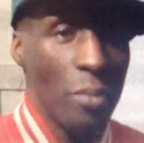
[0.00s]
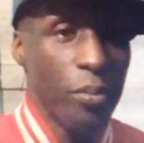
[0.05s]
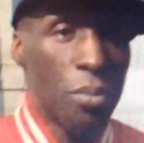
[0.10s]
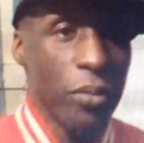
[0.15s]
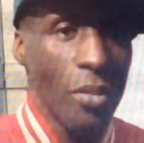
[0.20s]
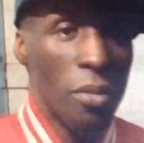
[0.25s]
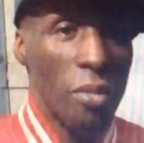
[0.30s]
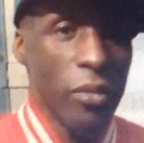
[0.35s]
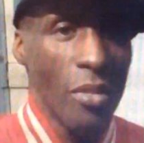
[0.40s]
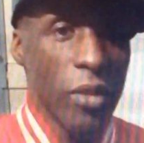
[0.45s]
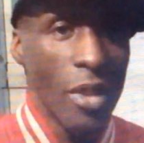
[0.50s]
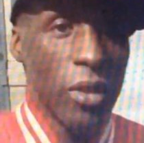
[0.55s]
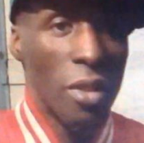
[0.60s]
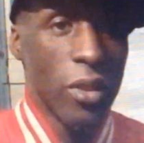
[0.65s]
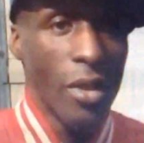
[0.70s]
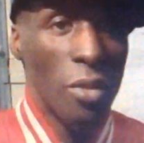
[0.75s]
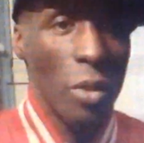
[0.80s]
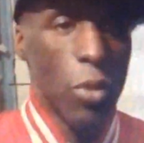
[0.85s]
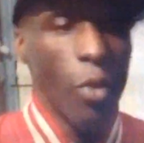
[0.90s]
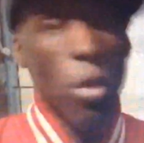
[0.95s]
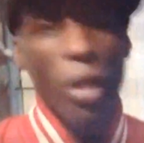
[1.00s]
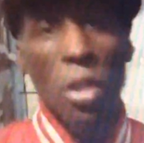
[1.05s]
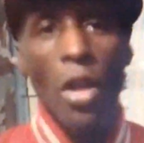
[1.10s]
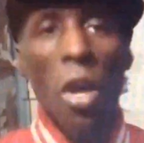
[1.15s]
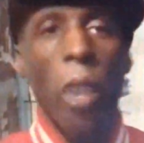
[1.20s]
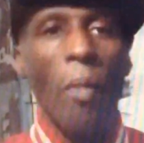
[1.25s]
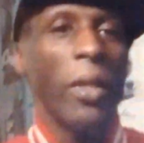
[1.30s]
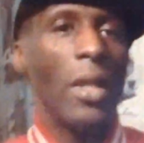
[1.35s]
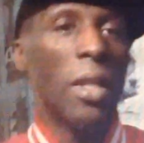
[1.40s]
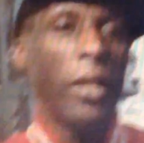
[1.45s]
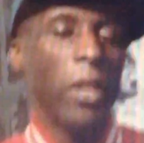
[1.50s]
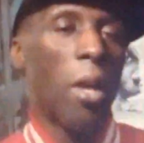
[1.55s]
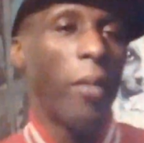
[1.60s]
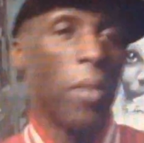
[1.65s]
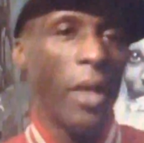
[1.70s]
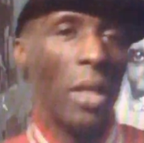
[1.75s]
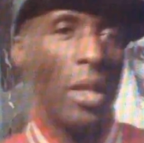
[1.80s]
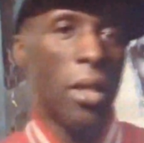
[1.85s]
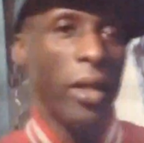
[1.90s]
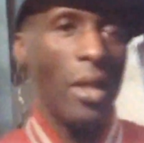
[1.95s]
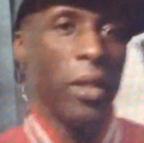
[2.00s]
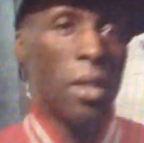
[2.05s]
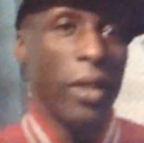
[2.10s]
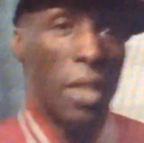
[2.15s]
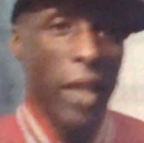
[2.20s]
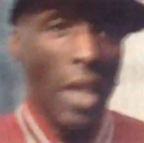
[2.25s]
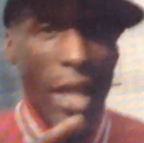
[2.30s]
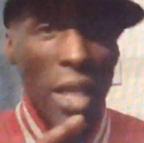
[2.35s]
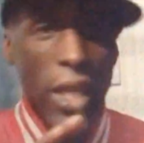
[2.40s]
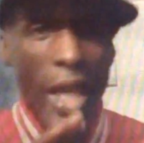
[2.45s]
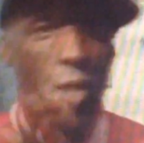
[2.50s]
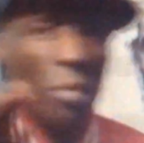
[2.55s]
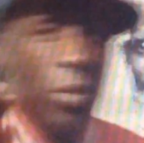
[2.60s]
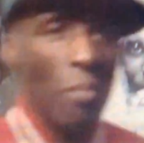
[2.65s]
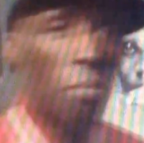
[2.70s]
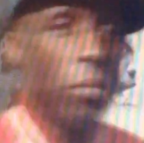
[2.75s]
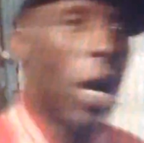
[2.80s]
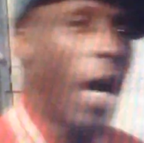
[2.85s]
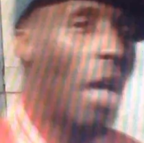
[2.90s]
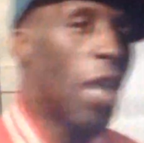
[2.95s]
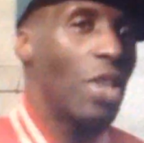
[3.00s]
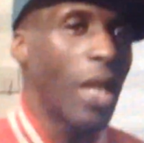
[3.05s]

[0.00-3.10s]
with special education, which I did, I had challenges with writing,